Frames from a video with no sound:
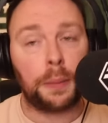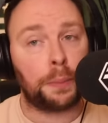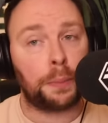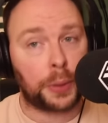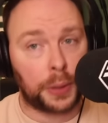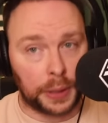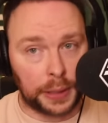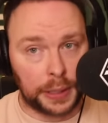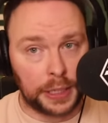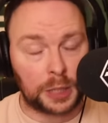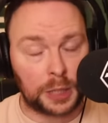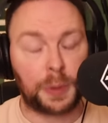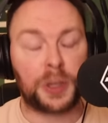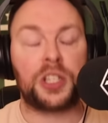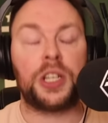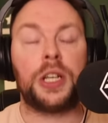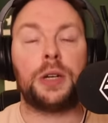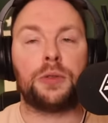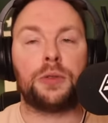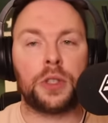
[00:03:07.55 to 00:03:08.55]
please,
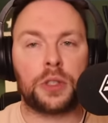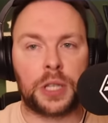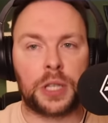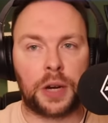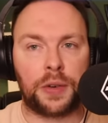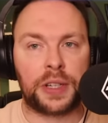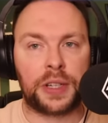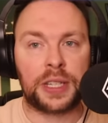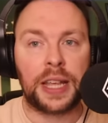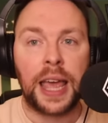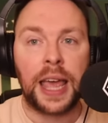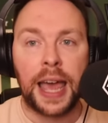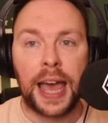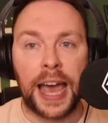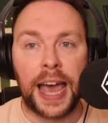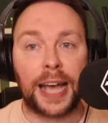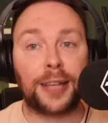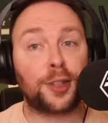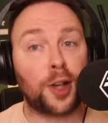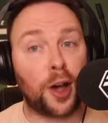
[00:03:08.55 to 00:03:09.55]
especially here on the terrace,
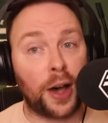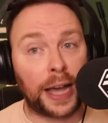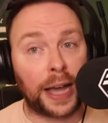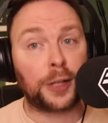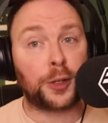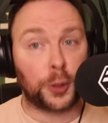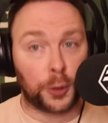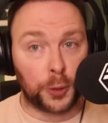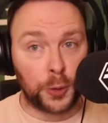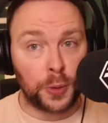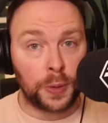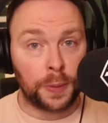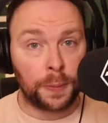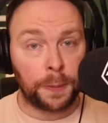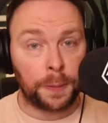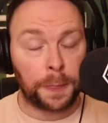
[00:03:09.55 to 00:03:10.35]
as I do,